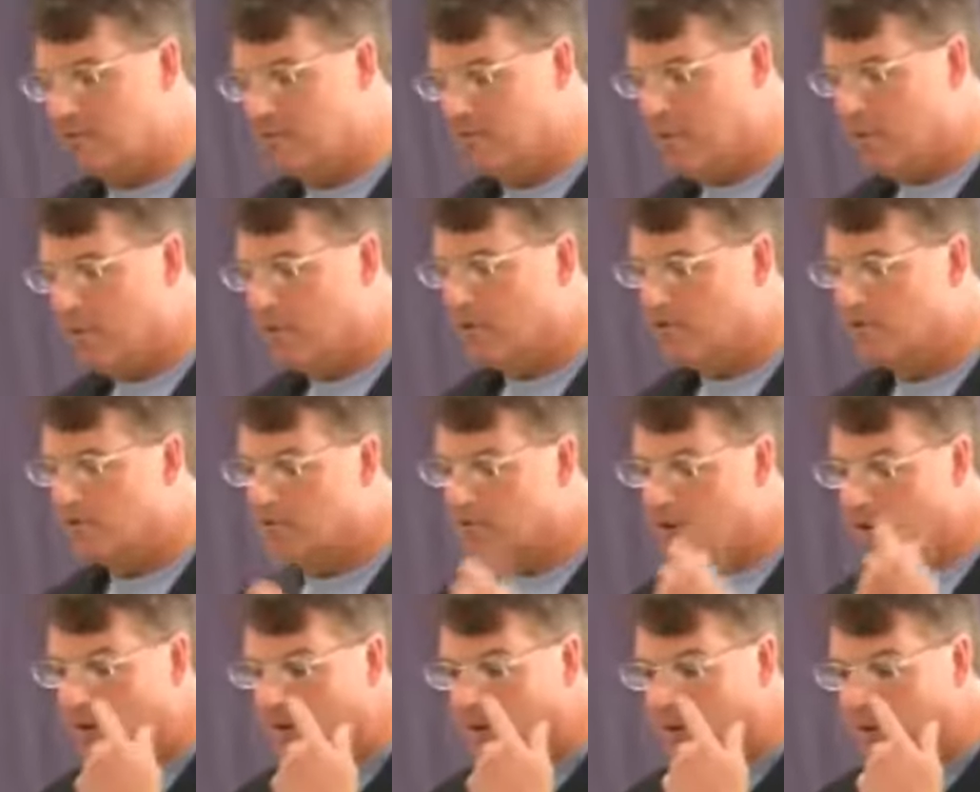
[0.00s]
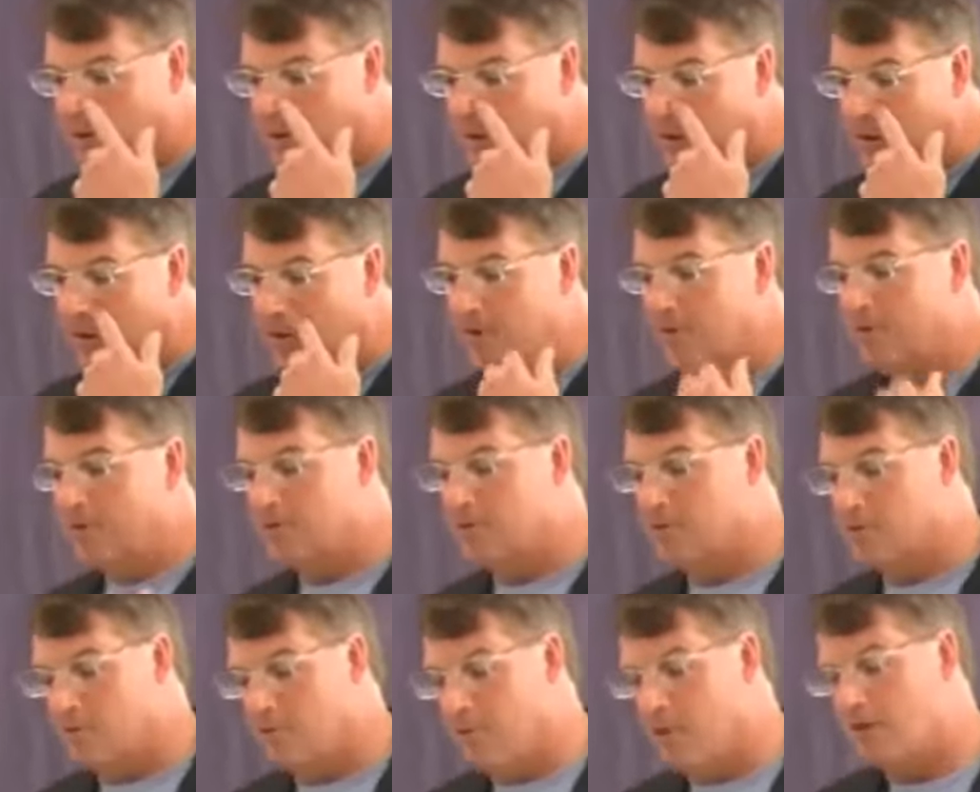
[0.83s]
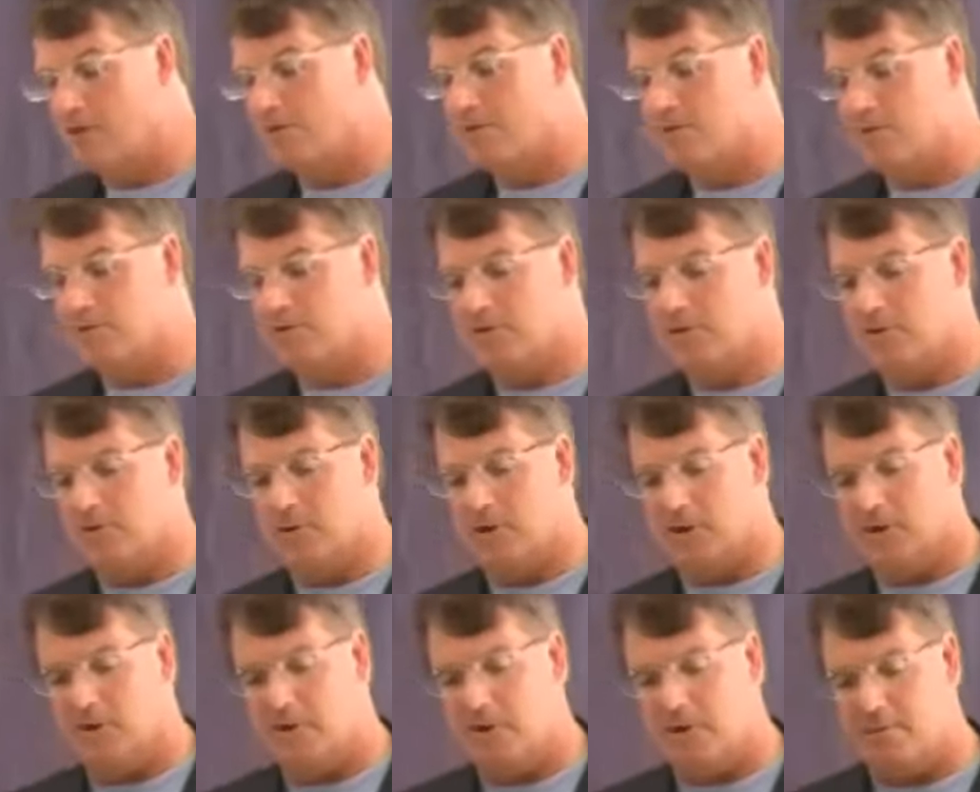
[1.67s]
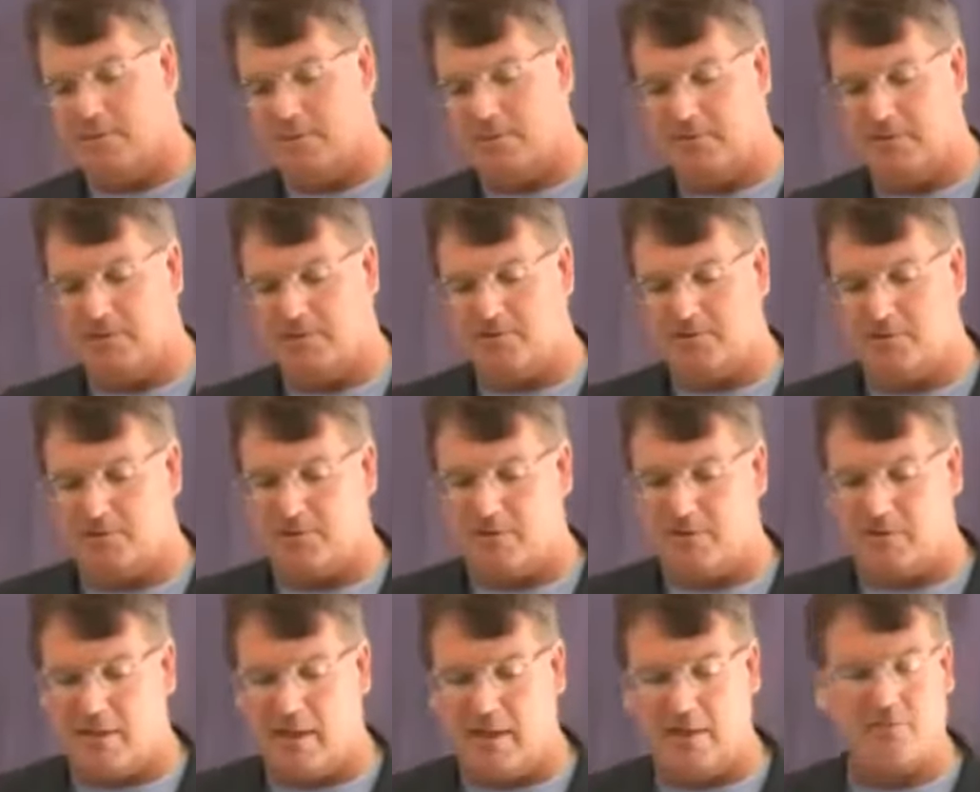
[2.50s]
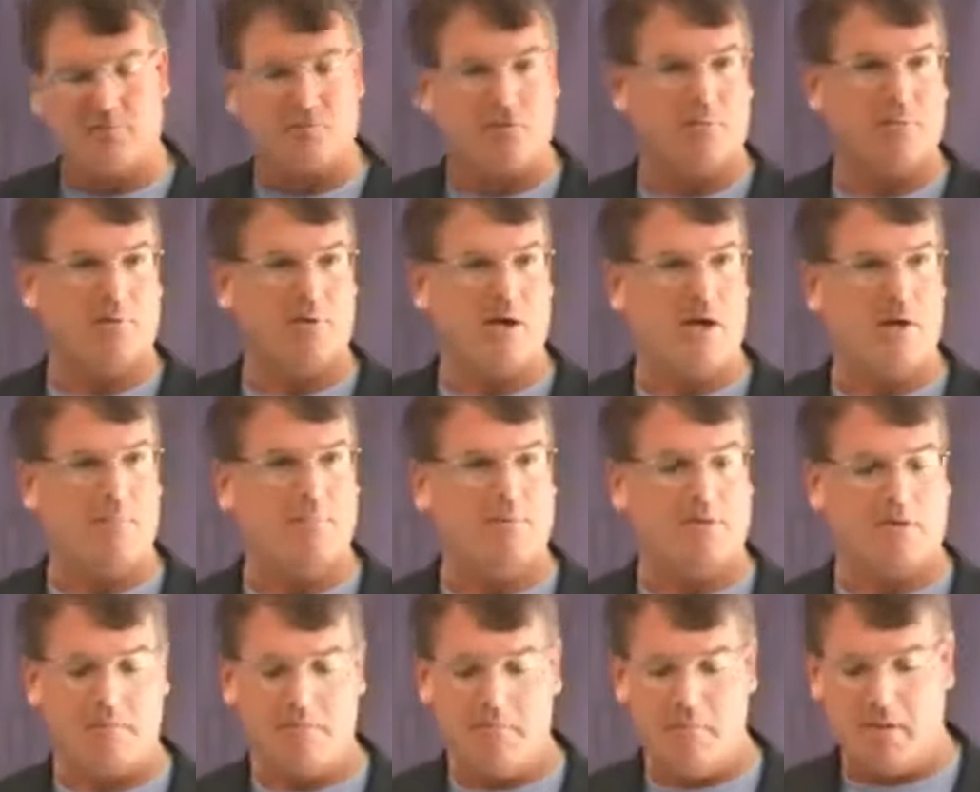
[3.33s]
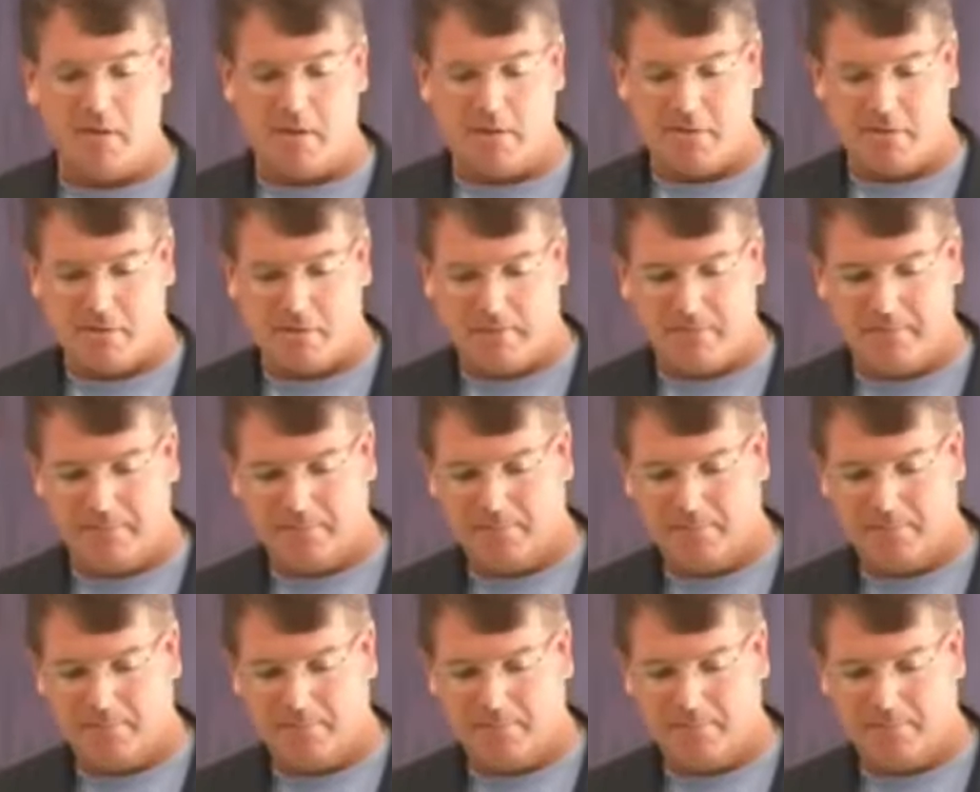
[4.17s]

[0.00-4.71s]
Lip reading: his book is called Direct Utility Competition, the Natural Monopoly Myth.